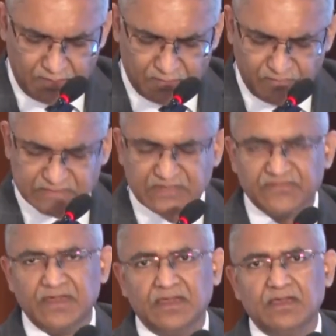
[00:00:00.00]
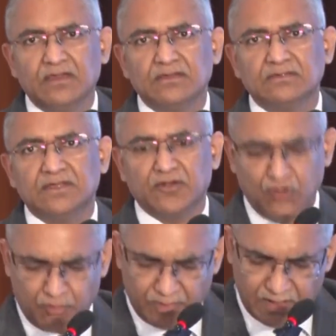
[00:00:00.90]
vis-a-vis the
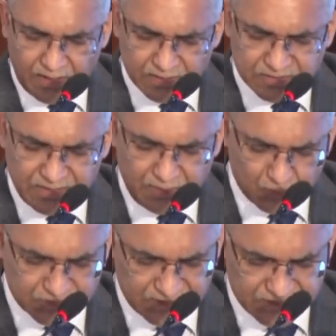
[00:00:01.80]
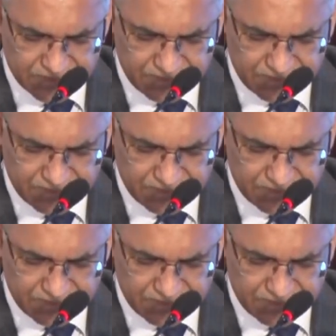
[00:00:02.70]
renewable energy usage.